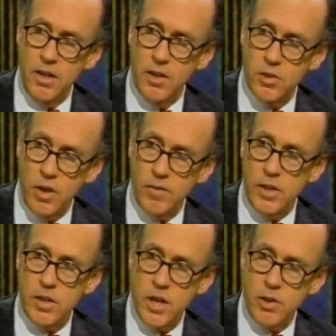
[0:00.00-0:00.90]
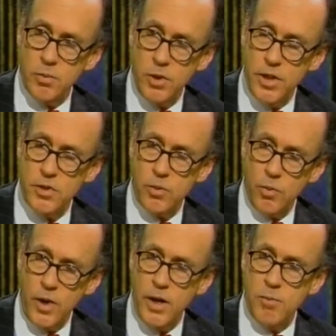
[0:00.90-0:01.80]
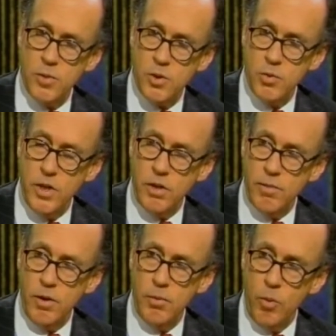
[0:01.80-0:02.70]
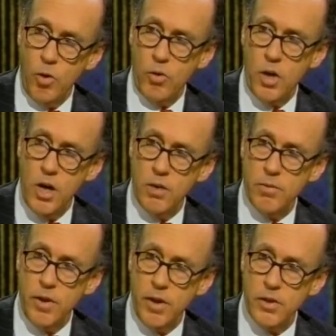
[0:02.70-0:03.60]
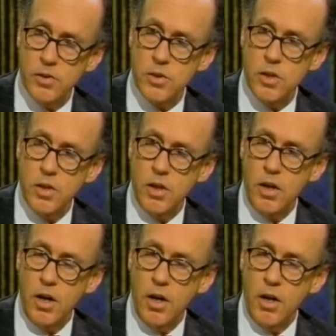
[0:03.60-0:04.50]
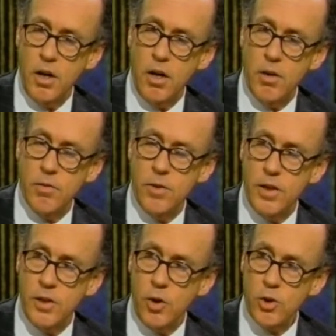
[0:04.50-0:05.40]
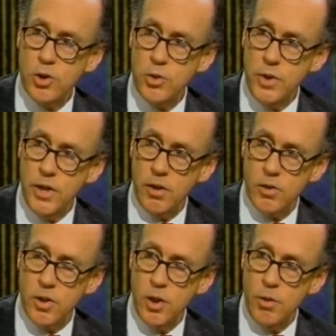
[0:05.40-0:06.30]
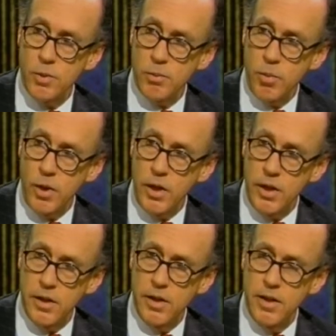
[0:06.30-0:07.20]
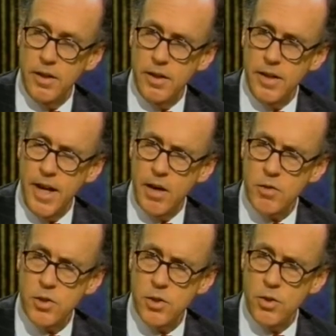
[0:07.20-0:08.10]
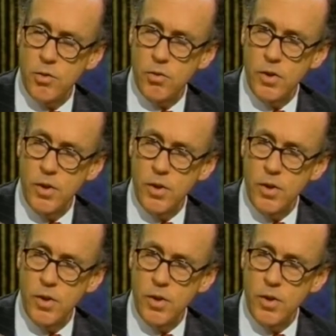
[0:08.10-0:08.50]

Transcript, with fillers: is something that takes place right between the very mortal confines uh, of uh, your two ears, the human brain. Now, to